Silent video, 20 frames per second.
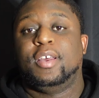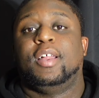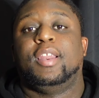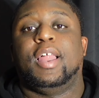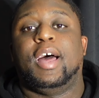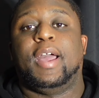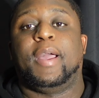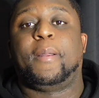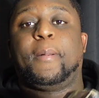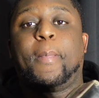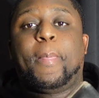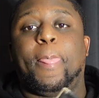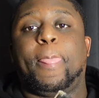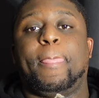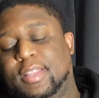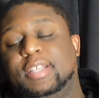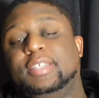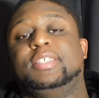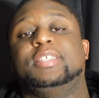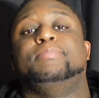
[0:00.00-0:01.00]
Like,
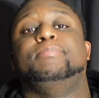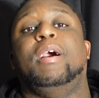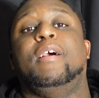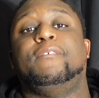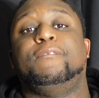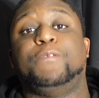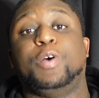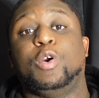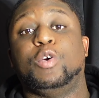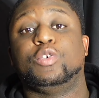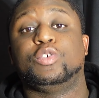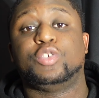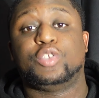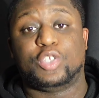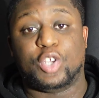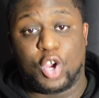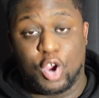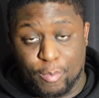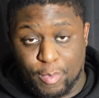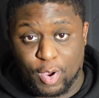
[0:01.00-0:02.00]
this is my first
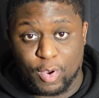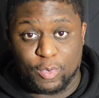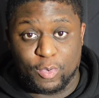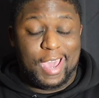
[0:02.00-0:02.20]
turbo